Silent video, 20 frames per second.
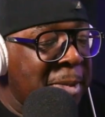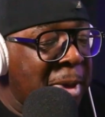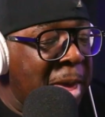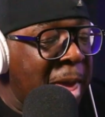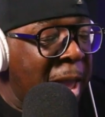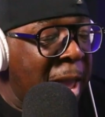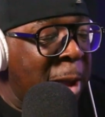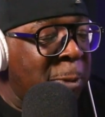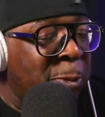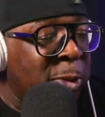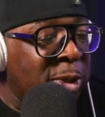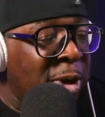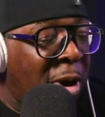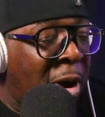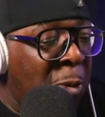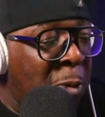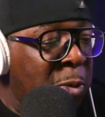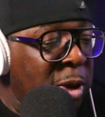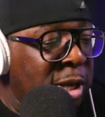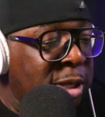Yeah. It was
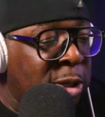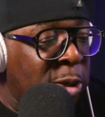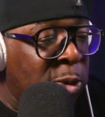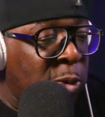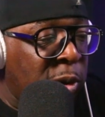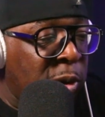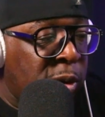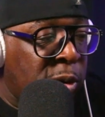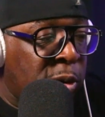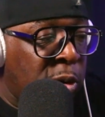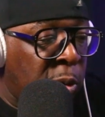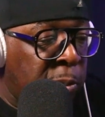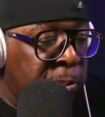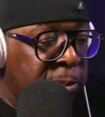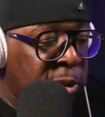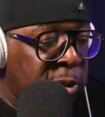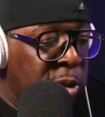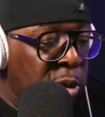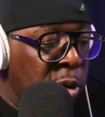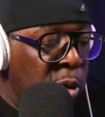always you and
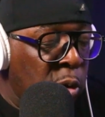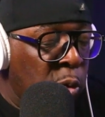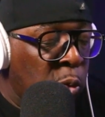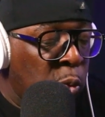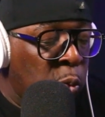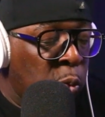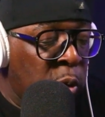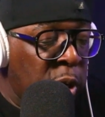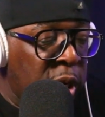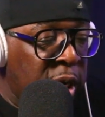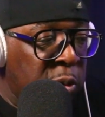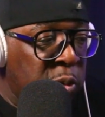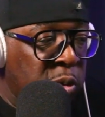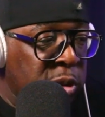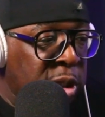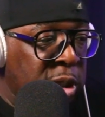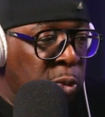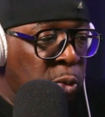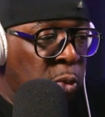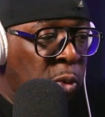Dups. Willy
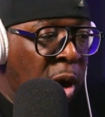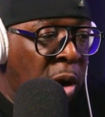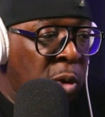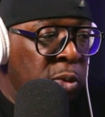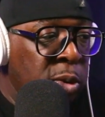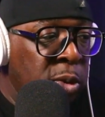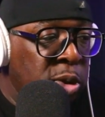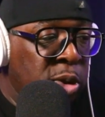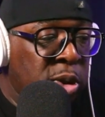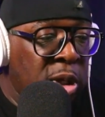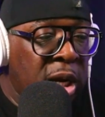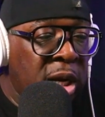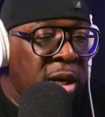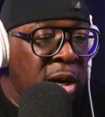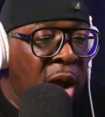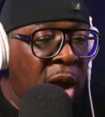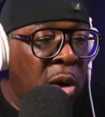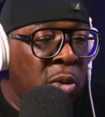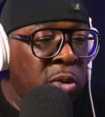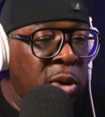was around. So
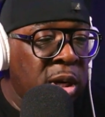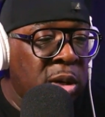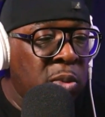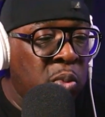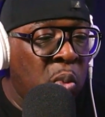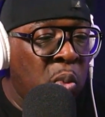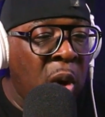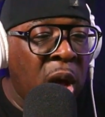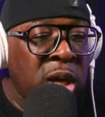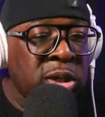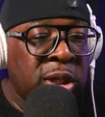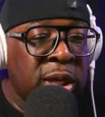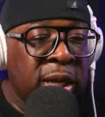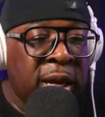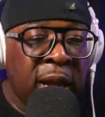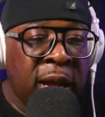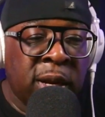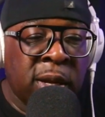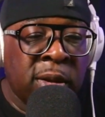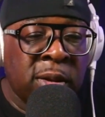then how did Walshy
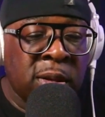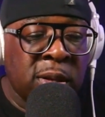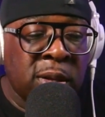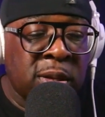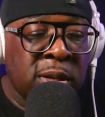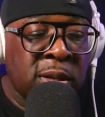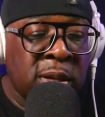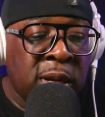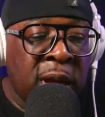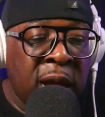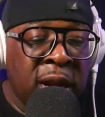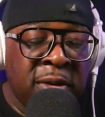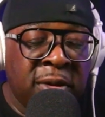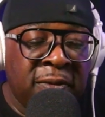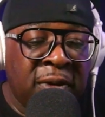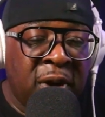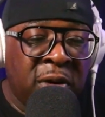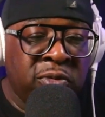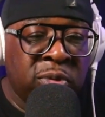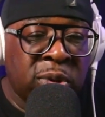get in get
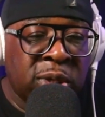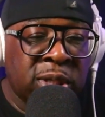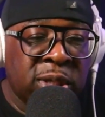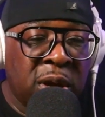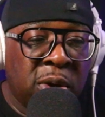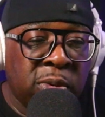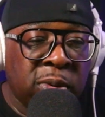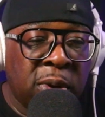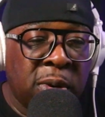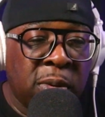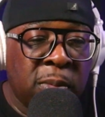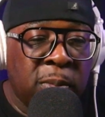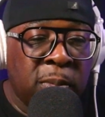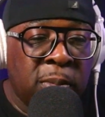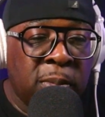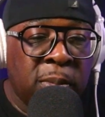involved with the song now?